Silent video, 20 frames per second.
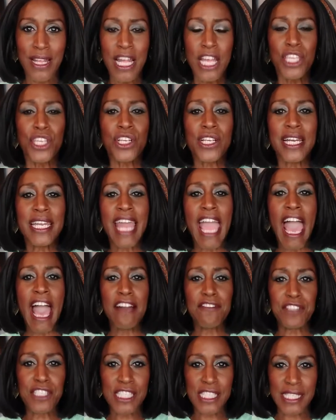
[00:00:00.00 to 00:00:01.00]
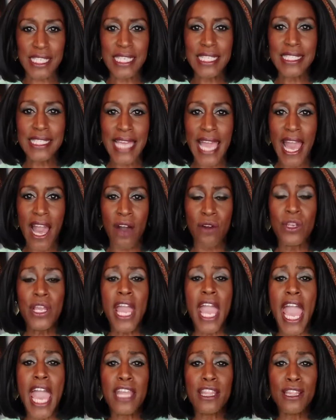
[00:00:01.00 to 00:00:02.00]
You're going to have to sit down
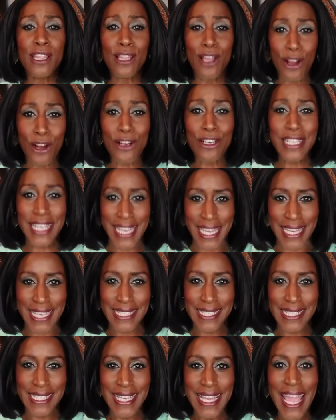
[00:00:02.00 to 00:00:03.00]
and learn it.